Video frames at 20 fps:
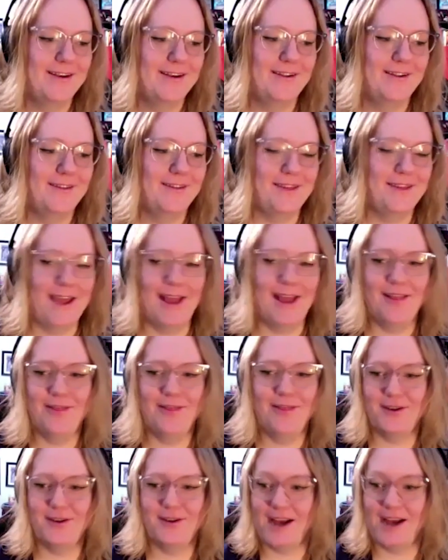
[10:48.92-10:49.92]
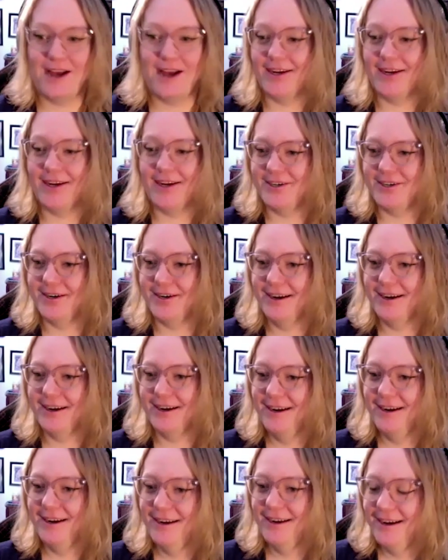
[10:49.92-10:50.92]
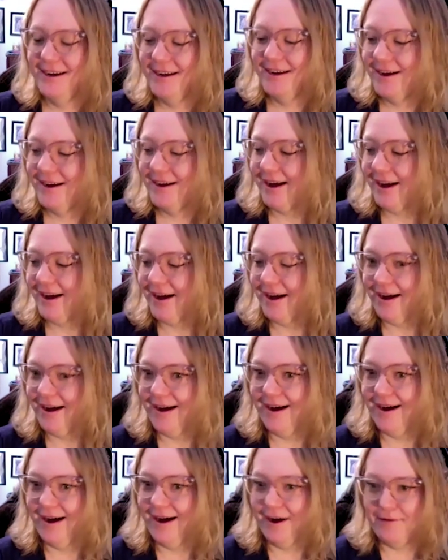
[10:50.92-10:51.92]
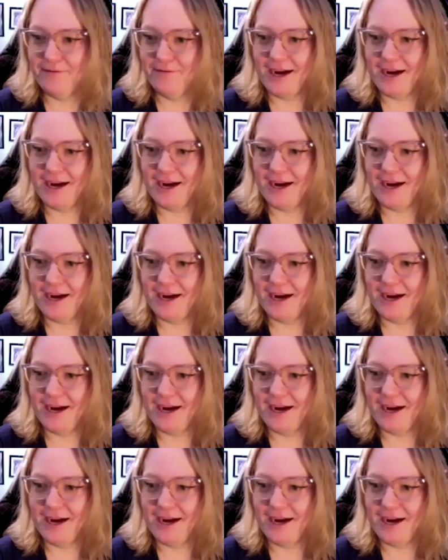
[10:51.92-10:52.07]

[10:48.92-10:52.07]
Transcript: the Doctor of